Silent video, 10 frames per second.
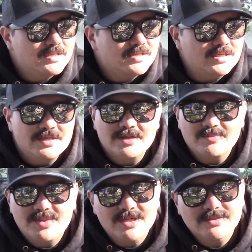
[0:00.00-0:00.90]
you can hear
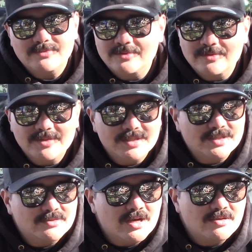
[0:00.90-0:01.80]
bears roaring
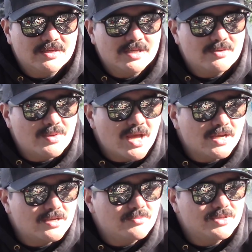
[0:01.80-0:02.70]
and growling in the
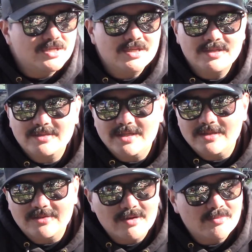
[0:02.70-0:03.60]
back, coming in,
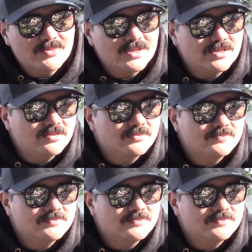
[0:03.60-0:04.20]
getting grumpy.